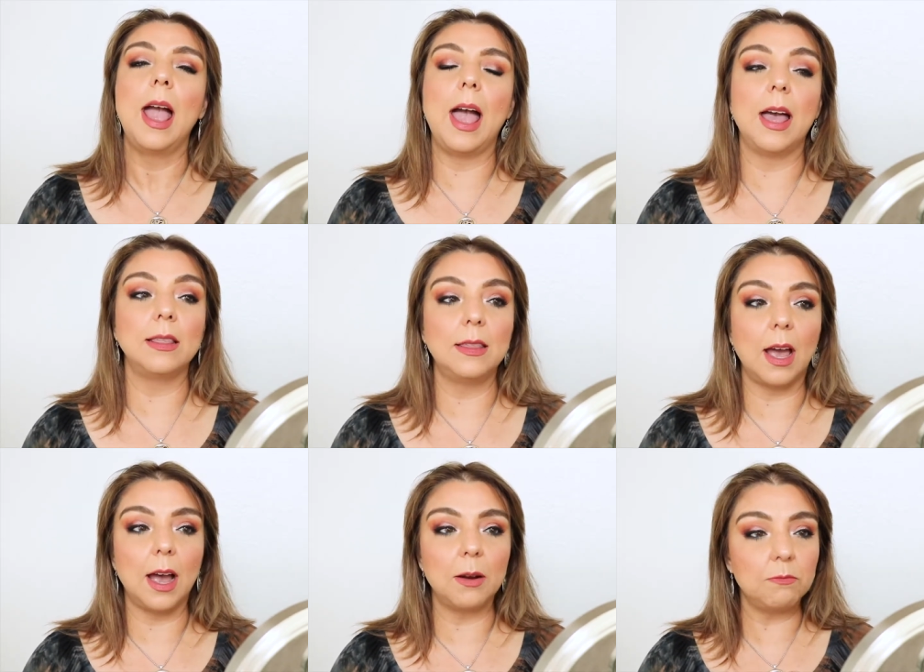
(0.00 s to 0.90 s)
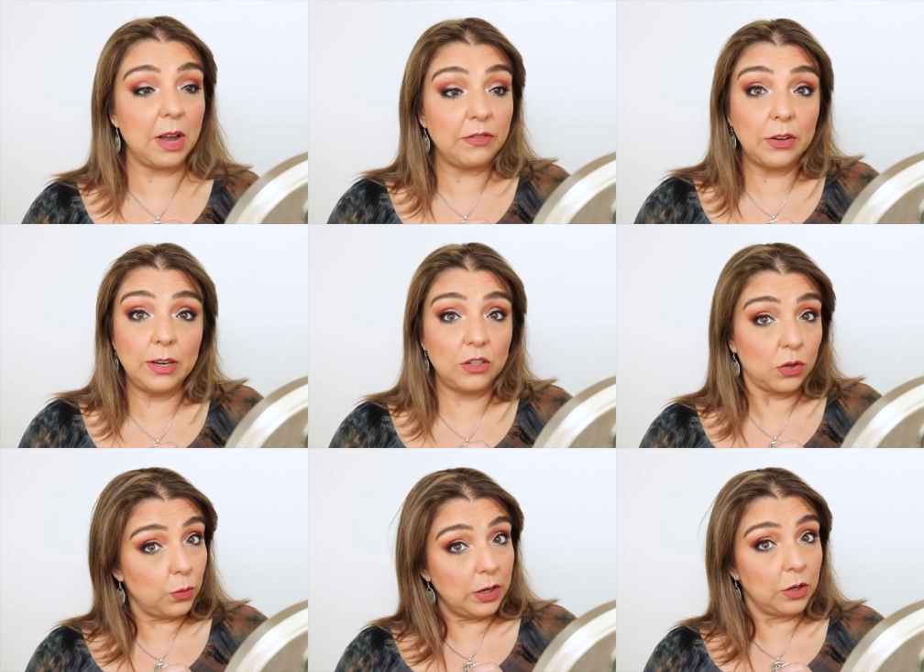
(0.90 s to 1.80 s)
and that uh, my
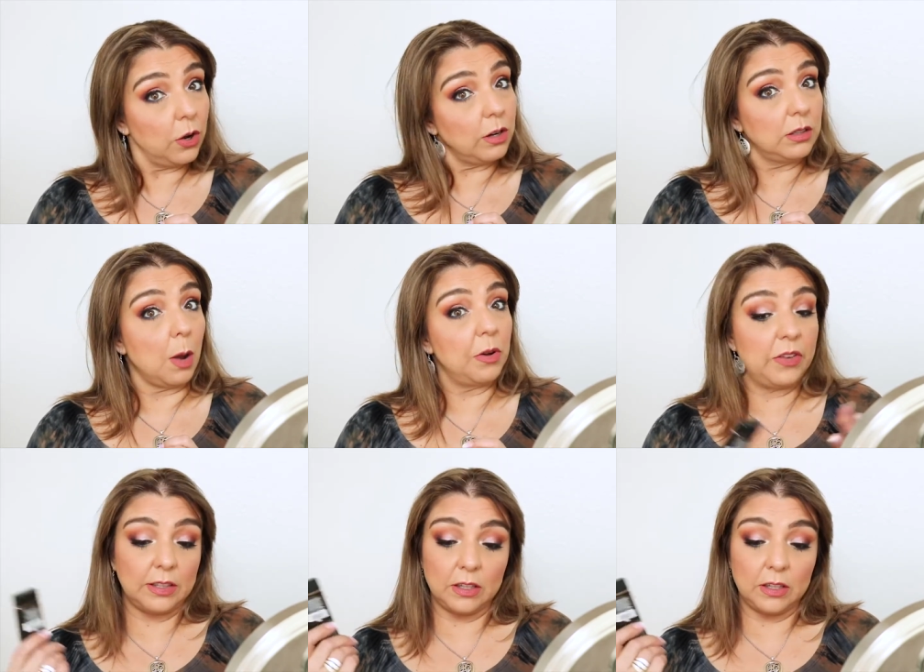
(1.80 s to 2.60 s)
foundation went good on top of it.